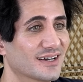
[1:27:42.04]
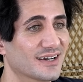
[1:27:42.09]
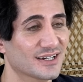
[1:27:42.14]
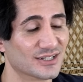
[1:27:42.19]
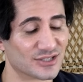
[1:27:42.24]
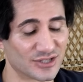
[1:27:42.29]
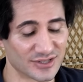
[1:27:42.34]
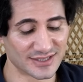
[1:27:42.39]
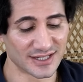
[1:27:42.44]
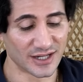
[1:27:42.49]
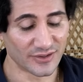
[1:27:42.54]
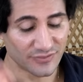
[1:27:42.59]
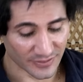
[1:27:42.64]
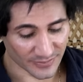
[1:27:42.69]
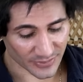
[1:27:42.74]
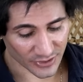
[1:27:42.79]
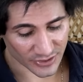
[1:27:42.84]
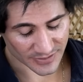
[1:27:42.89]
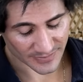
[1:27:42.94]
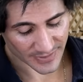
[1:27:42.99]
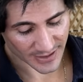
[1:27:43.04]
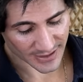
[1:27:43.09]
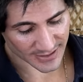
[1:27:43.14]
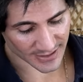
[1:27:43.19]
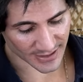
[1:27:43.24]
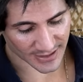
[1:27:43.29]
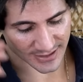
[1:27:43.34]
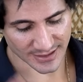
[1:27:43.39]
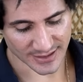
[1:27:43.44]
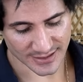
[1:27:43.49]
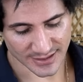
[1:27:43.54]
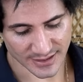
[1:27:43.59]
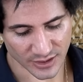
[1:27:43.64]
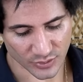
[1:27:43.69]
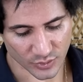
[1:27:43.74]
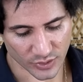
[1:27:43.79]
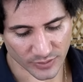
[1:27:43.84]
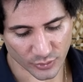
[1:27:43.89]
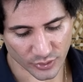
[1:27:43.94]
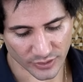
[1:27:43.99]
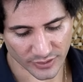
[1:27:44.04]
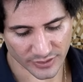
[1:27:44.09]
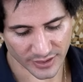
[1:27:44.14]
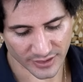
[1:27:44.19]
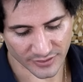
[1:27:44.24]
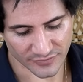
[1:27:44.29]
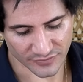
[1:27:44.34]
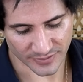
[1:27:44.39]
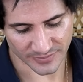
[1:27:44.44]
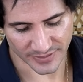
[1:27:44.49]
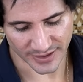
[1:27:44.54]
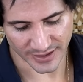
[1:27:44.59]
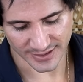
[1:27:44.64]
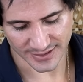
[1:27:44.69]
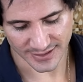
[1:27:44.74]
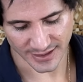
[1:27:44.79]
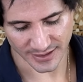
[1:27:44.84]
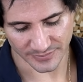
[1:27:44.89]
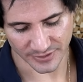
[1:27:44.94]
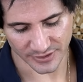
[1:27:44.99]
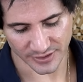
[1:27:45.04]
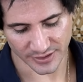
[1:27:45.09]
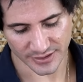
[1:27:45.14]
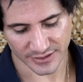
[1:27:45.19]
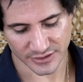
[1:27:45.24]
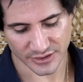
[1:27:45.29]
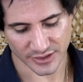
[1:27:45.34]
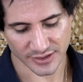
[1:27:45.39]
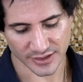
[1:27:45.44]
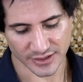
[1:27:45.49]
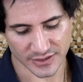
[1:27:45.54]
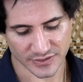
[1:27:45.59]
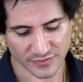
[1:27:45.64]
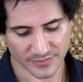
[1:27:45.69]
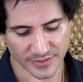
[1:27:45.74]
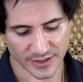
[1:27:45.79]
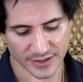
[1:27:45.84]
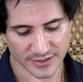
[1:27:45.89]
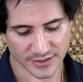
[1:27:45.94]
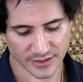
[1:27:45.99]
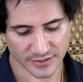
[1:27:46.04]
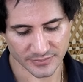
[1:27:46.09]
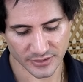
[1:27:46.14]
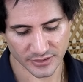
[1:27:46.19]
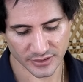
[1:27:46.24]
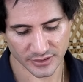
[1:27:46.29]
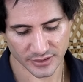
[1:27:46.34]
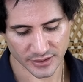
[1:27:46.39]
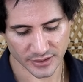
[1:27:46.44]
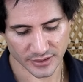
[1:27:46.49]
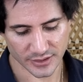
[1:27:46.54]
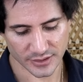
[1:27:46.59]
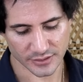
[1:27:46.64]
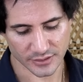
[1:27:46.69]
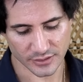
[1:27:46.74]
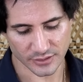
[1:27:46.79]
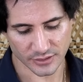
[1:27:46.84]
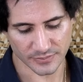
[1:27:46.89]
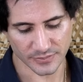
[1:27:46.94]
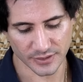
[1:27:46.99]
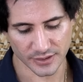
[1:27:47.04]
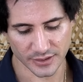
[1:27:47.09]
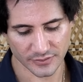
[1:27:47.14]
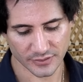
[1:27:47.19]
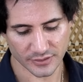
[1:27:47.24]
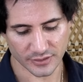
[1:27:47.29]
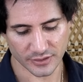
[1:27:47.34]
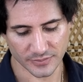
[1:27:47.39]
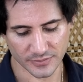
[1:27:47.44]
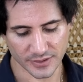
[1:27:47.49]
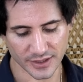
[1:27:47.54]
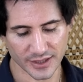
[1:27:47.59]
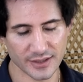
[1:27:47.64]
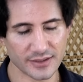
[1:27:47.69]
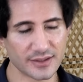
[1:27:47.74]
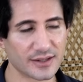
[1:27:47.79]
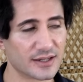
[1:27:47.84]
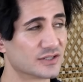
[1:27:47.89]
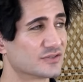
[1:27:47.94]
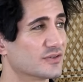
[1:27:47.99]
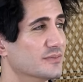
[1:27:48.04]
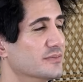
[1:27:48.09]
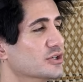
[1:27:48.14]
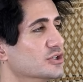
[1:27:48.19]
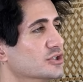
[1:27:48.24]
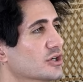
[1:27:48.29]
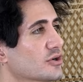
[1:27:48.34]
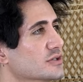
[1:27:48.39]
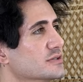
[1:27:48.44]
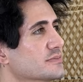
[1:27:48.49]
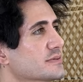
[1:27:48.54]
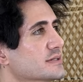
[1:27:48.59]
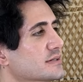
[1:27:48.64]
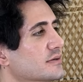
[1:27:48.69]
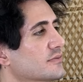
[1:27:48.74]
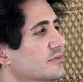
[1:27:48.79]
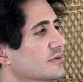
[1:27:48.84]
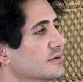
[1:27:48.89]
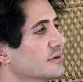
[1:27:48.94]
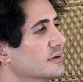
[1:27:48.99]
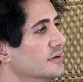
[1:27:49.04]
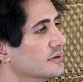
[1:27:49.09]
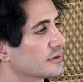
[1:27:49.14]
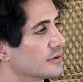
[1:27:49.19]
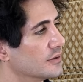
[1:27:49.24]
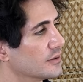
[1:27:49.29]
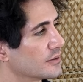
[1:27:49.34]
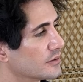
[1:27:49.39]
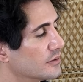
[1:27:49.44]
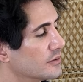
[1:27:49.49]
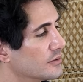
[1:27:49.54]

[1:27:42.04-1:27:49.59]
So self-abuse makes sense. Let's clear one more thing from that time period. Is there anything else from that time period? Yeah, and column A or column B. Anything else from the show specifically? Okay,